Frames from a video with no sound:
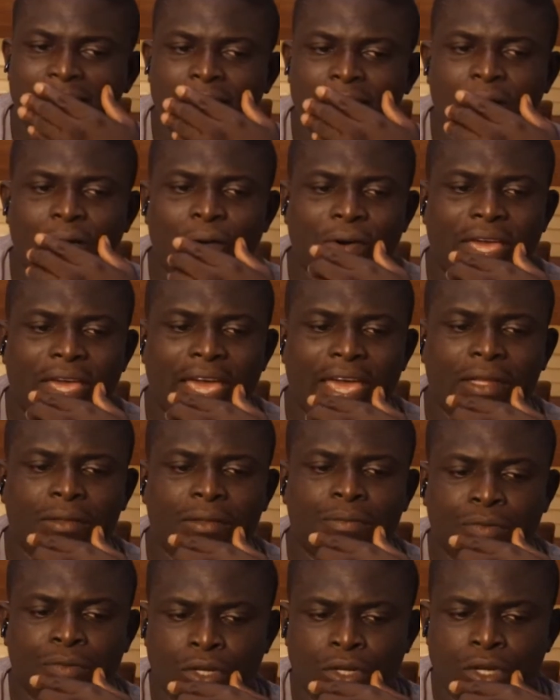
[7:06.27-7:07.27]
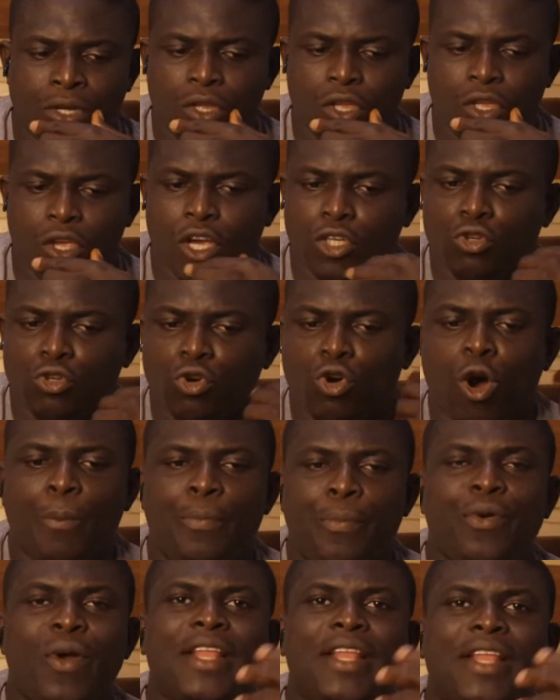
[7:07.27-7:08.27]
Okay, you can do
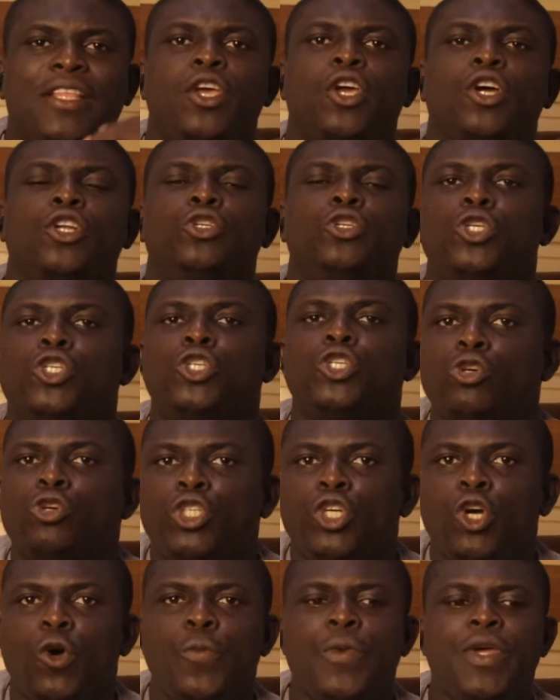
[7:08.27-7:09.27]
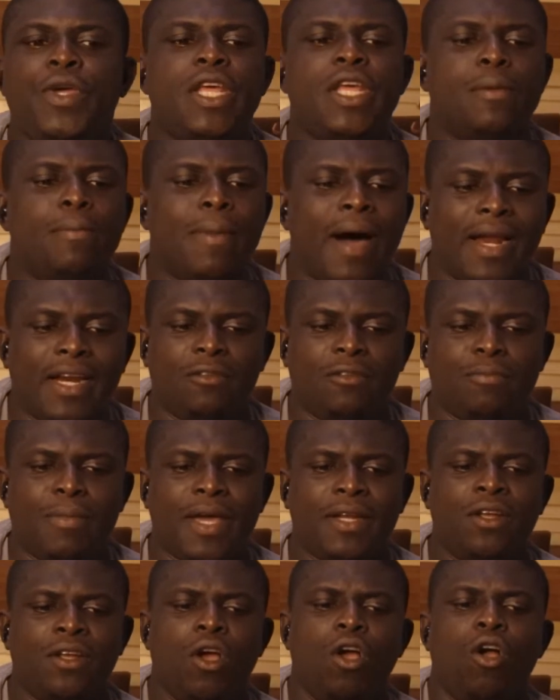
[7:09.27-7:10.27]
copywriting, you can do social media management.